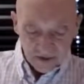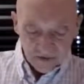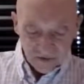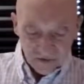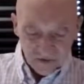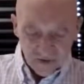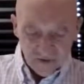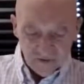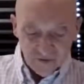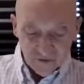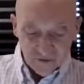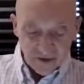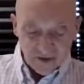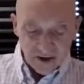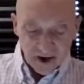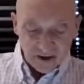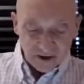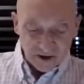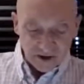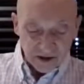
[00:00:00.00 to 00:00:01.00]
free from
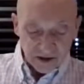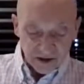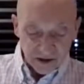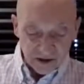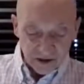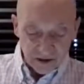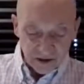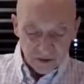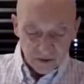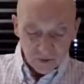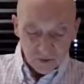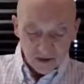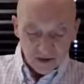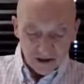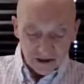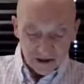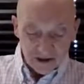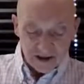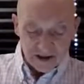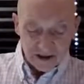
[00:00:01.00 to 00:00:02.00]
drowsiness, one
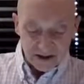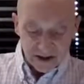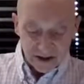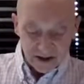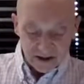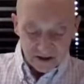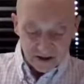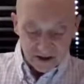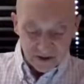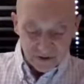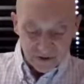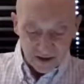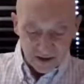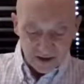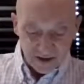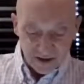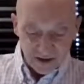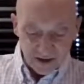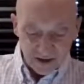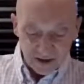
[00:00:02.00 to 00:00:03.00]
should sustain this
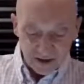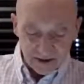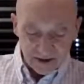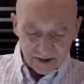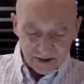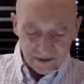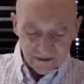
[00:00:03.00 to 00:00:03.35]
recollection.